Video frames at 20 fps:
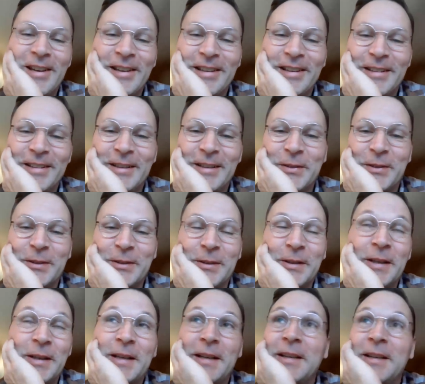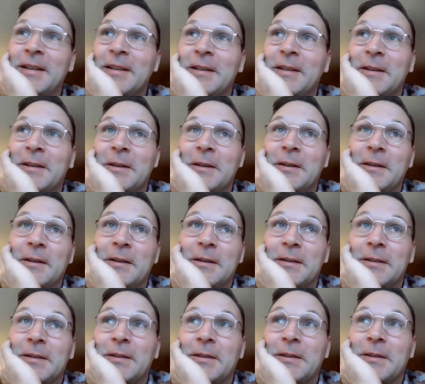that's
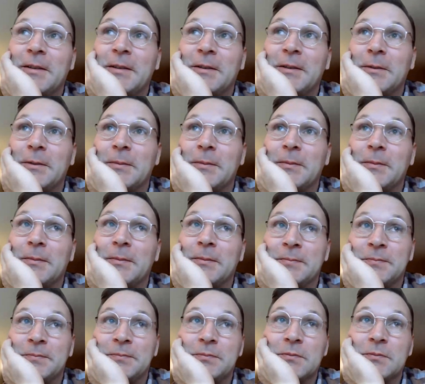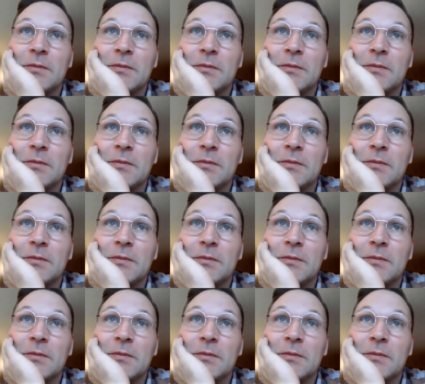um,